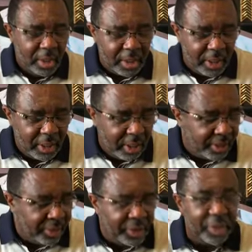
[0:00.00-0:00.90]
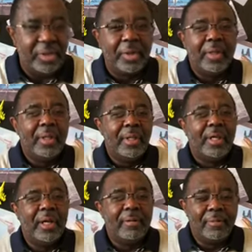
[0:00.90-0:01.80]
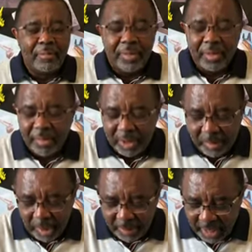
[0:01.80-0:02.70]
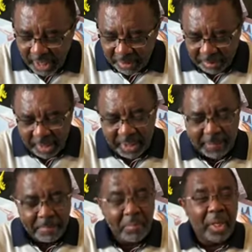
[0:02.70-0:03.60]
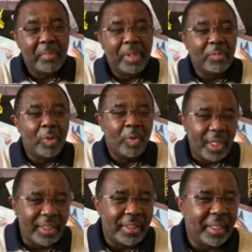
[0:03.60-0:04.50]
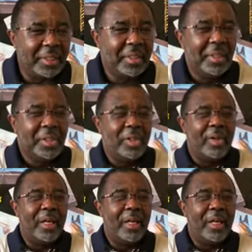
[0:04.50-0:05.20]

She is a sister of Miss Melba Yates Pitts and Miss Marucka Yates. So,